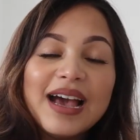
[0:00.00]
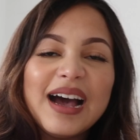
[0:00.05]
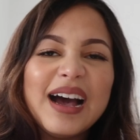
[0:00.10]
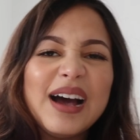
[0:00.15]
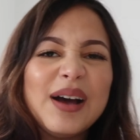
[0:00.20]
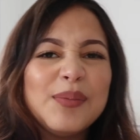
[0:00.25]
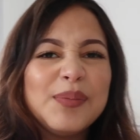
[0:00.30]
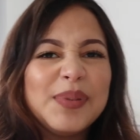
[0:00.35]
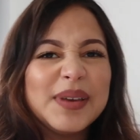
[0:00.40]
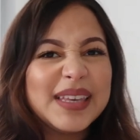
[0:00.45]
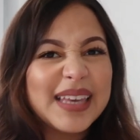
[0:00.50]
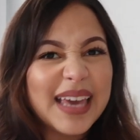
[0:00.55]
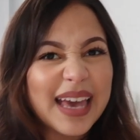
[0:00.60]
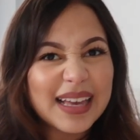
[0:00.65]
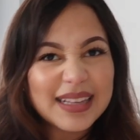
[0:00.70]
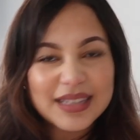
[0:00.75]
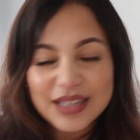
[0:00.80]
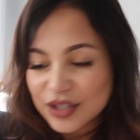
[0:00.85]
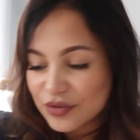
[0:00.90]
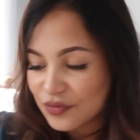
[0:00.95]
But
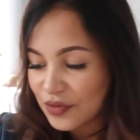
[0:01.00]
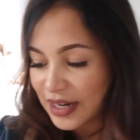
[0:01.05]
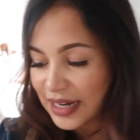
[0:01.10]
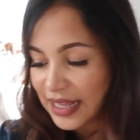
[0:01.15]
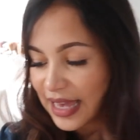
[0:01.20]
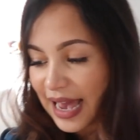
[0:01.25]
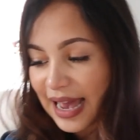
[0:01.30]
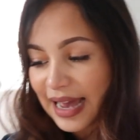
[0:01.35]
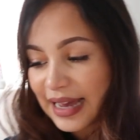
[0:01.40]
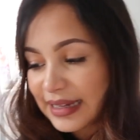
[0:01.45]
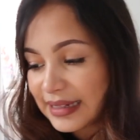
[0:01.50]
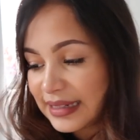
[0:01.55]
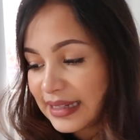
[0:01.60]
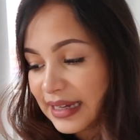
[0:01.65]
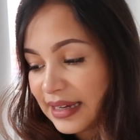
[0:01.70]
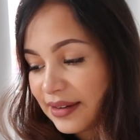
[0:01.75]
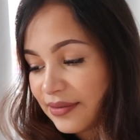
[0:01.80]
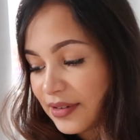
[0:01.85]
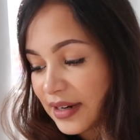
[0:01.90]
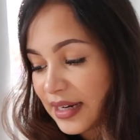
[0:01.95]
yeah, it's just really
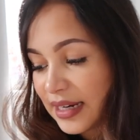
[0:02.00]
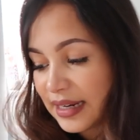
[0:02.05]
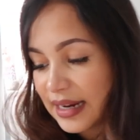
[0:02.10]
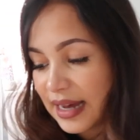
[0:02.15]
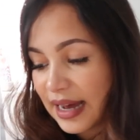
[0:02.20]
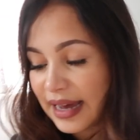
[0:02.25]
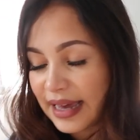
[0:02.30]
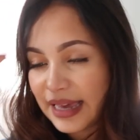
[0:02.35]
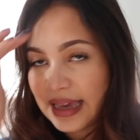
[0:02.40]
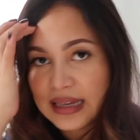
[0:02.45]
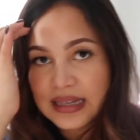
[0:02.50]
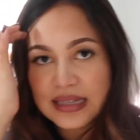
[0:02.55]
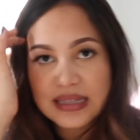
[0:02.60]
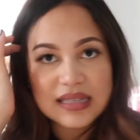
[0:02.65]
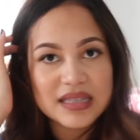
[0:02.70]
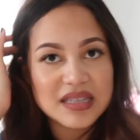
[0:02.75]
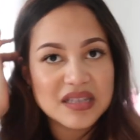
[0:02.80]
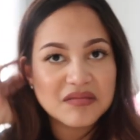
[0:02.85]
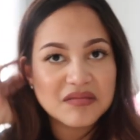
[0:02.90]
handy, really nice.